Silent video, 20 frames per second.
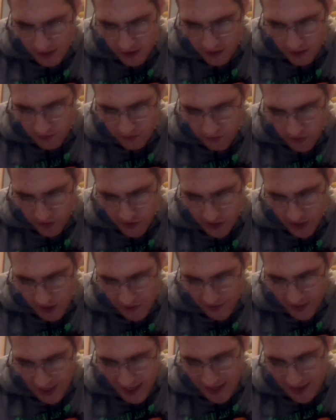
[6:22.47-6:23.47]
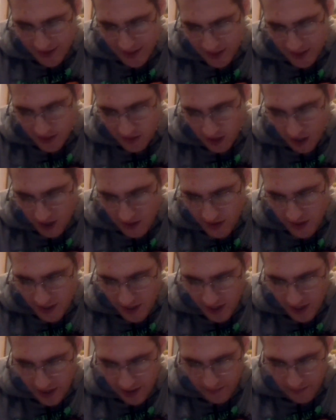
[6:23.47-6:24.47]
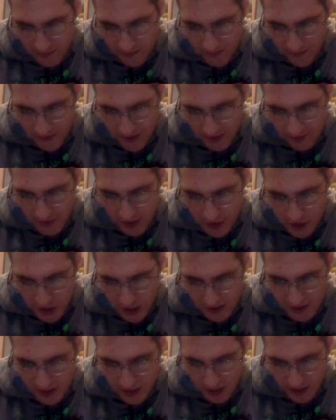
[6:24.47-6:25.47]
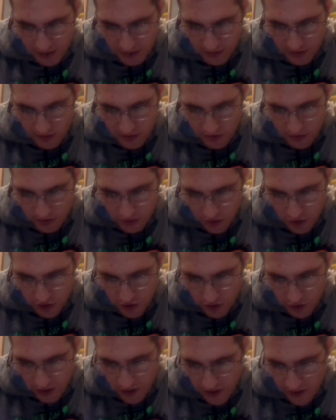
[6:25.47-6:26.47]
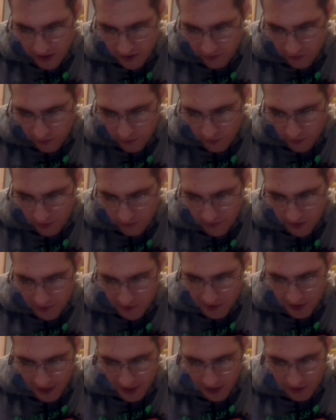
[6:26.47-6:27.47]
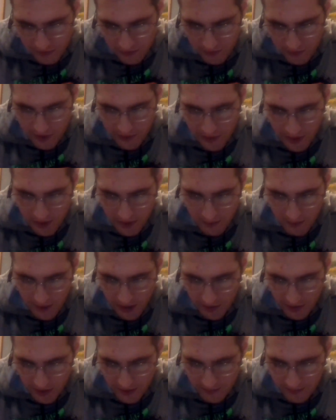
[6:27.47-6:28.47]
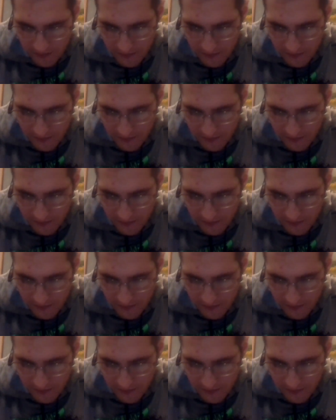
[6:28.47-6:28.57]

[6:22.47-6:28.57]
Verse 7, and they saw the camp of the Gentiles, strong and fortified with cavalry round about it.